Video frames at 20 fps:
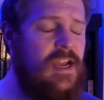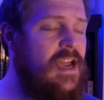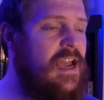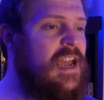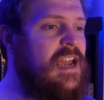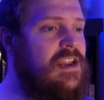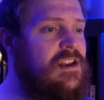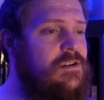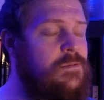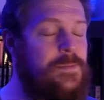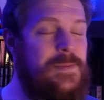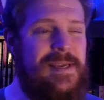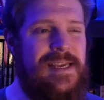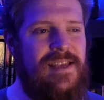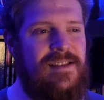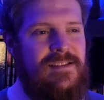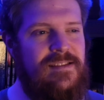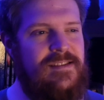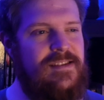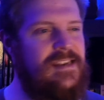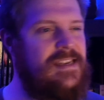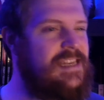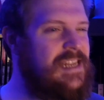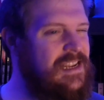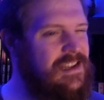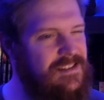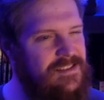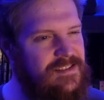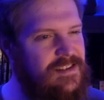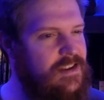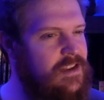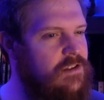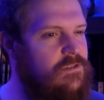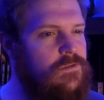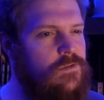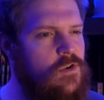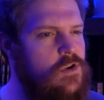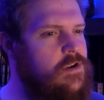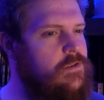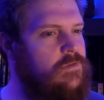and begins dancing in
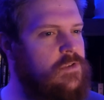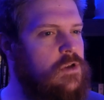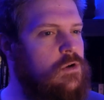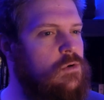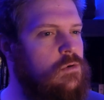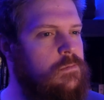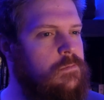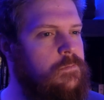front of you.